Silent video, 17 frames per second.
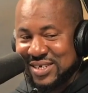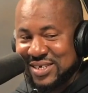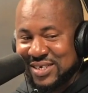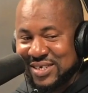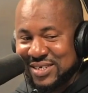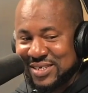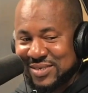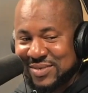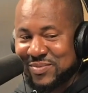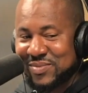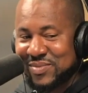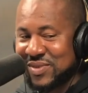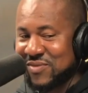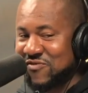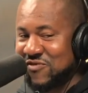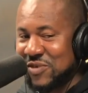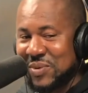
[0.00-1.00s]
is,
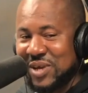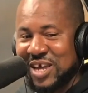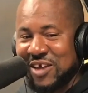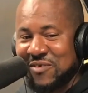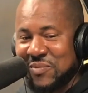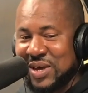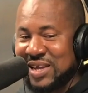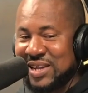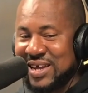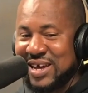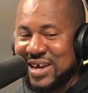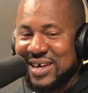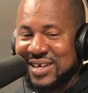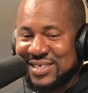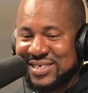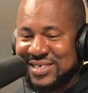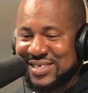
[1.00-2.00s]
from caveman
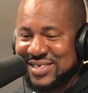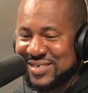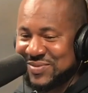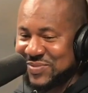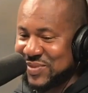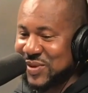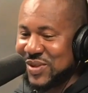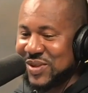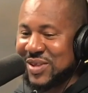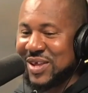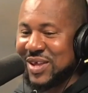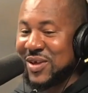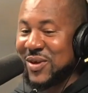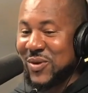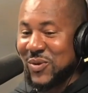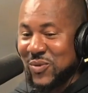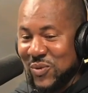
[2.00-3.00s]
days,
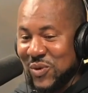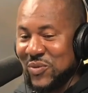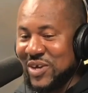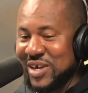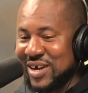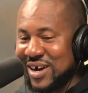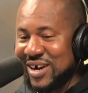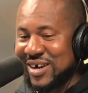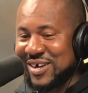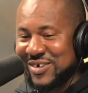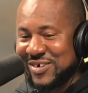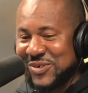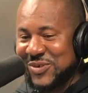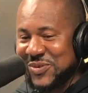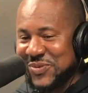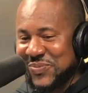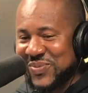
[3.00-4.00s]
when we conquered
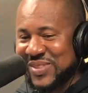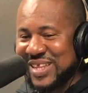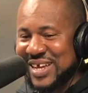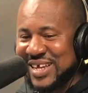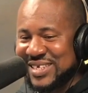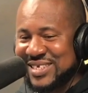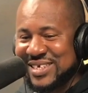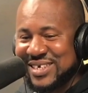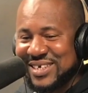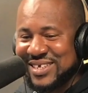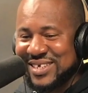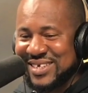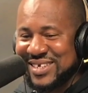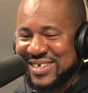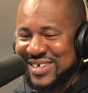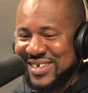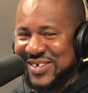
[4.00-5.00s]
you, that's it.